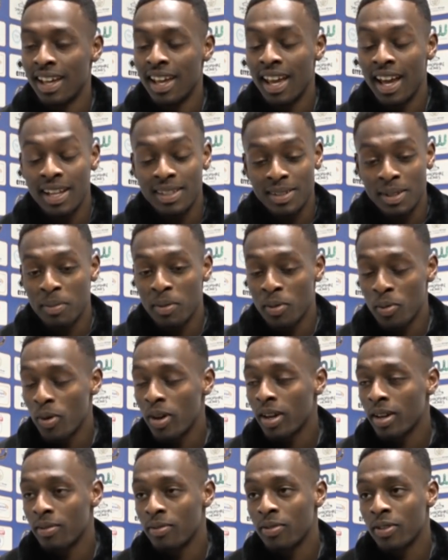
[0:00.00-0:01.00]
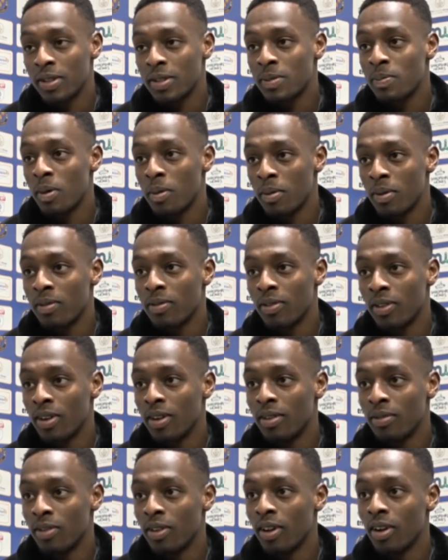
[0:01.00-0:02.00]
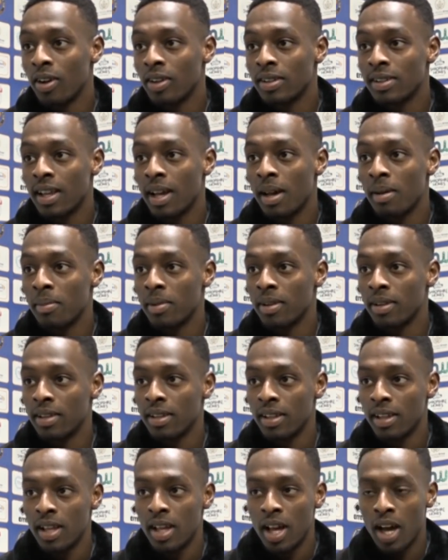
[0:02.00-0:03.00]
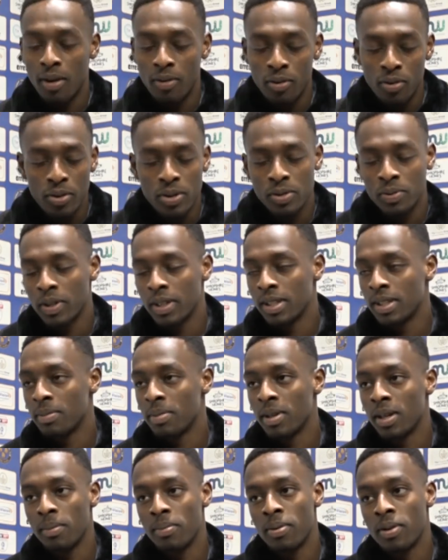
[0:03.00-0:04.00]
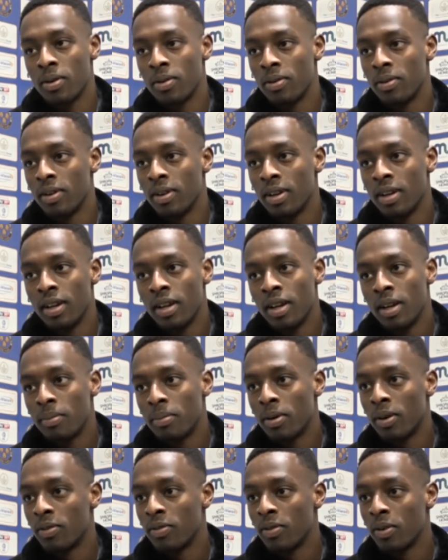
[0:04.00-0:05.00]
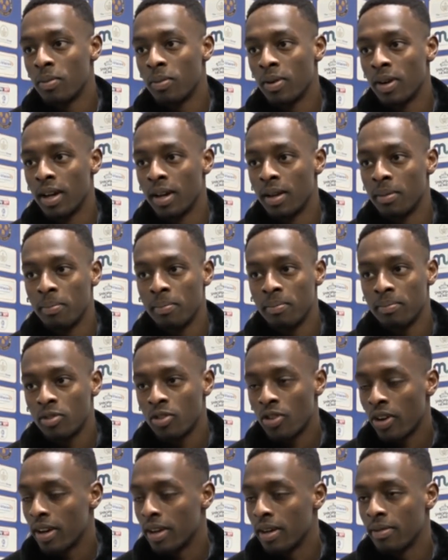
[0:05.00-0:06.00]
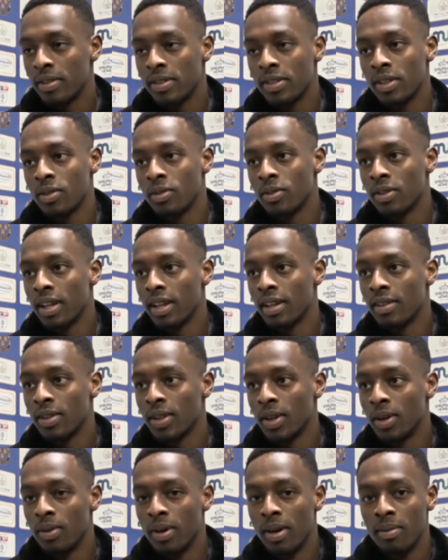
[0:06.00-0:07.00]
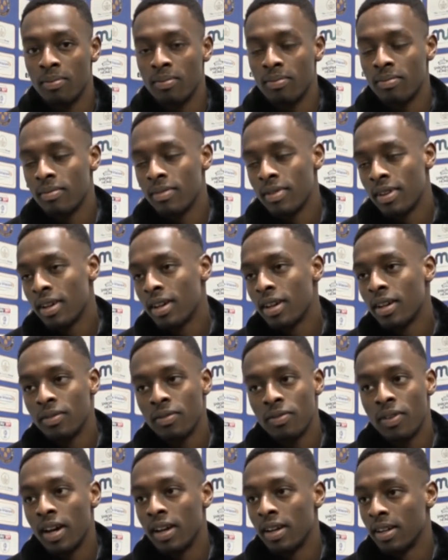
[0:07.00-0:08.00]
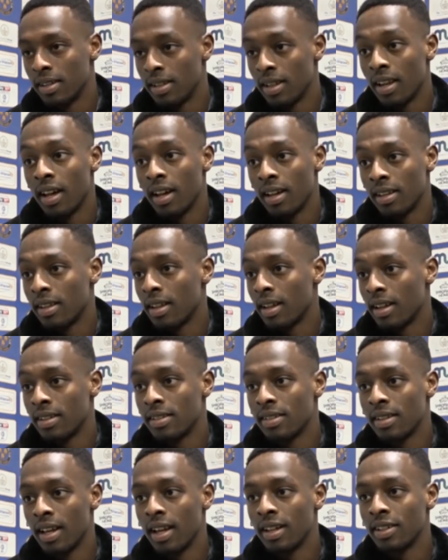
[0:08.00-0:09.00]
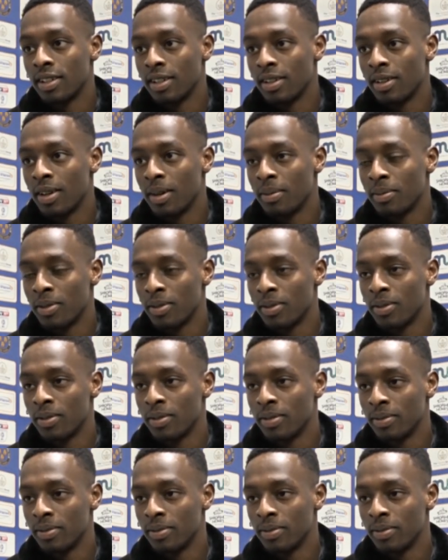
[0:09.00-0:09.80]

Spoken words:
I've been working for this moment for a long time, and I've always wanted to be a pro footballer and train every single day, so I'm finally delighted that it's actually come to